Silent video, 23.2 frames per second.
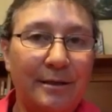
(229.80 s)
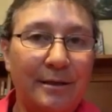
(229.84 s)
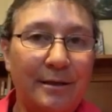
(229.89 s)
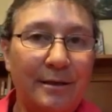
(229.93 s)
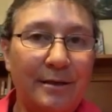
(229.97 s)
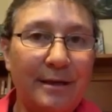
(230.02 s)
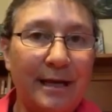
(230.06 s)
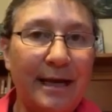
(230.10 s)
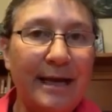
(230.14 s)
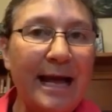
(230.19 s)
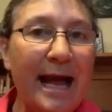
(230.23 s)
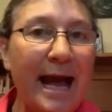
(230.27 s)

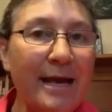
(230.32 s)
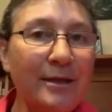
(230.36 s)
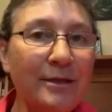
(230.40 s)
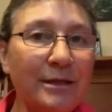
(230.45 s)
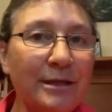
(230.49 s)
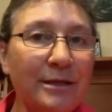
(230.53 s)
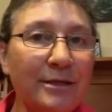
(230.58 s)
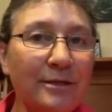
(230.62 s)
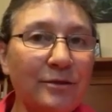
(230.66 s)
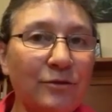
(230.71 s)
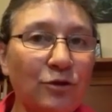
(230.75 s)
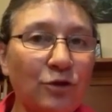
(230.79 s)
They
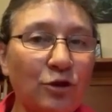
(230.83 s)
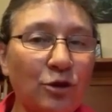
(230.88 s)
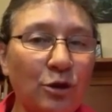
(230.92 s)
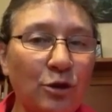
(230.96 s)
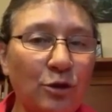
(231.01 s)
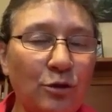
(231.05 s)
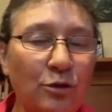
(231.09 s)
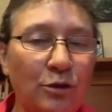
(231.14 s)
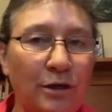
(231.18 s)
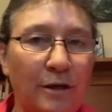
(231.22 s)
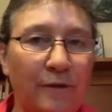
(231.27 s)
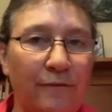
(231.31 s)
aren't
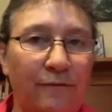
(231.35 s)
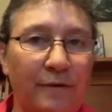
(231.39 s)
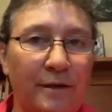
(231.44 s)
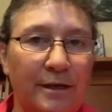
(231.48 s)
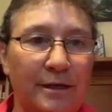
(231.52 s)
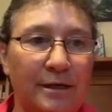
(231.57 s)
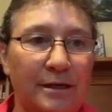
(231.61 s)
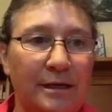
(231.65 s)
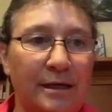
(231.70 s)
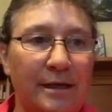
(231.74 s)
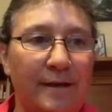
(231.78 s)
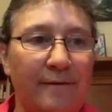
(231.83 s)
too
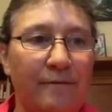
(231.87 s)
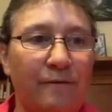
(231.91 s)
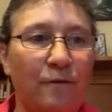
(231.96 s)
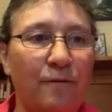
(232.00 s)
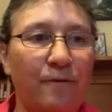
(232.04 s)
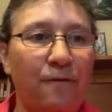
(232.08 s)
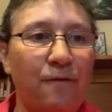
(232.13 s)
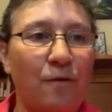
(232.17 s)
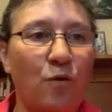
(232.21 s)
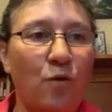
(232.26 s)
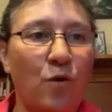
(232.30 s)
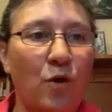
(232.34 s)
different to level
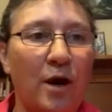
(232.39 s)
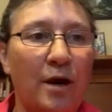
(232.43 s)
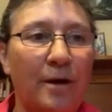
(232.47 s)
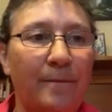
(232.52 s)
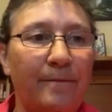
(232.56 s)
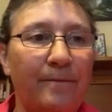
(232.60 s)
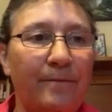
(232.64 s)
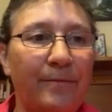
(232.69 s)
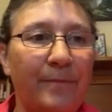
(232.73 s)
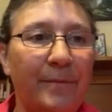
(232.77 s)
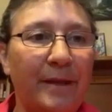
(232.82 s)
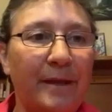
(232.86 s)
4.
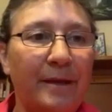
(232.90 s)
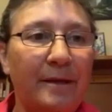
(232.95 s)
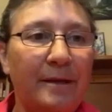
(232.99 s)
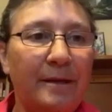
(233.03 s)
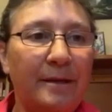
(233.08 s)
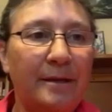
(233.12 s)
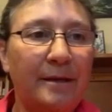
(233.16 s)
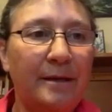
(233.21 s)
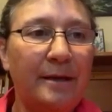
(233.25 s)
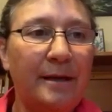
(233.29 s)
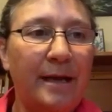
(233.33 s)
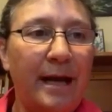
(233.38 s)

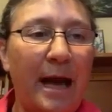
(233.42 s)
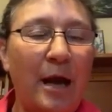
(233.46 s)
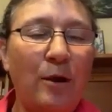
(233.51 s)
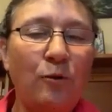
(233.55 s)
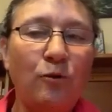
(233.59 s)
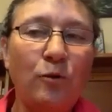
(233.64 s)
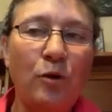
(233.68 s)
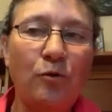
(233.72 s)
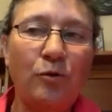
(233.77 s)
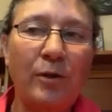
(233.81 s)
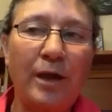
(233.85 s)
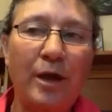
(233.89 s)
How
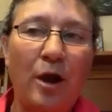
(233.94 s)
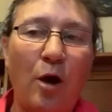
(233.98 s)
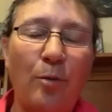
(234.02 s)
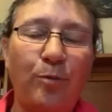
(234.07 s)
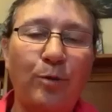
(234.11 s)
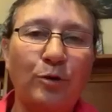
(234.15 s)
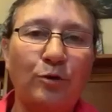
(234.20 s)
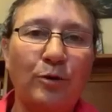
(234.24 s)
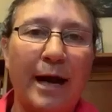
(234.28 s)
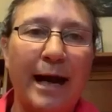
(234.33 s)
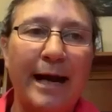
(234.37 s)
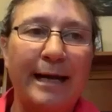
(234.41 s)
will we
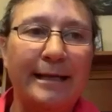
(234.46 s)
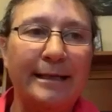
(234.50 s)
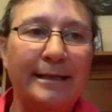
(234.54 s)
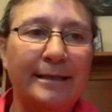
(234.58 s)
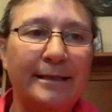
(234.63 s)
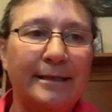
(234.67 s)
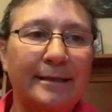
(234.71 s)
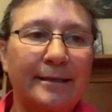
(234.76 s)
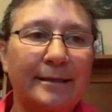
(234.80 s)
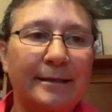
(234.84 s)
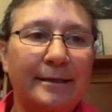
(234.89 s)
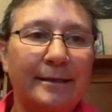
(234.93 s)
operate?
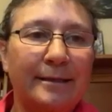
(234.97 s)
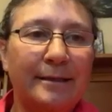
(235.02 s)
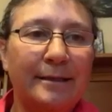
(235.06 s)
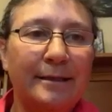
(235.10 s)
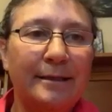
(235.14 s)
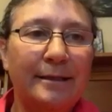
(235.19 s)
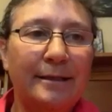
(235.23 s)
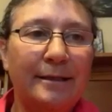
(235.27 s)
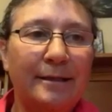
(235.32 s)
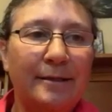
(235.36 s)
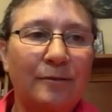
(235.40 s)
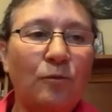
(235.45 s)

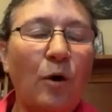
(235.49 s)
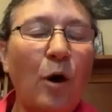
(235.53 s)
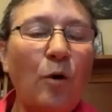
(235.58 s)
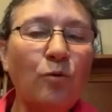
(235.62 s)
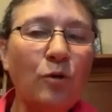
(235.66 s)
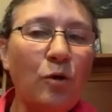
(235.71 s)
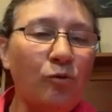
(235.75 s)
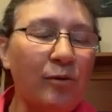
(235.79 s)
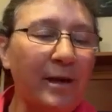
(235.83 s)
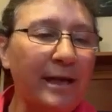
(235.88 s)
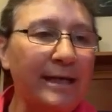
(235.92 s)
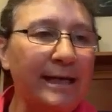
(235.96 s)
What
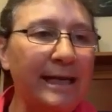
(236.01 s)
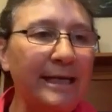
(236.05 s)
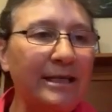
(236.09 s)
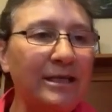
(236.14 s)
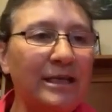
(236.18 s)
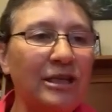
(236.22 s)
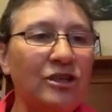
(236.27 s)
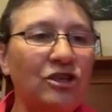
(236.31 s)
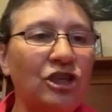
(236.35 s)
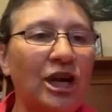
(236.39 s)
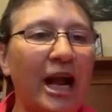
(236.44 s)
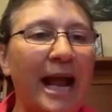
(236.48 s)
will we need
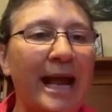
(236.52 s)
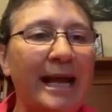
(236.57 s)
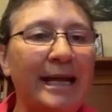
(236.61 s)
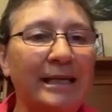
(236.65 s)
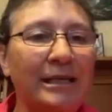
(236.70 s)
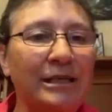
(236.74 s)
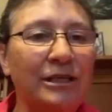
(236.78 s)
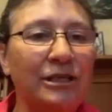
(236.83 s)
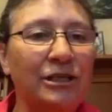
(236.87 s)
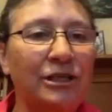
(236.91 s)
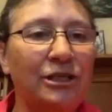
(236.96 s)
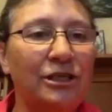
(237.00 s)
to
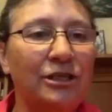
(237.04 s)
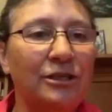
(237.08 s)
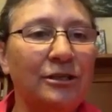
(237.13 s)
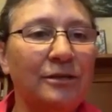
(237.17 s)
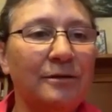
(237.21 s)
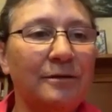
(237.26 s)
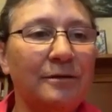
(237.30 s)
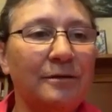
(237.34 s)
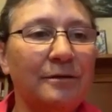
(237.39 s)
change?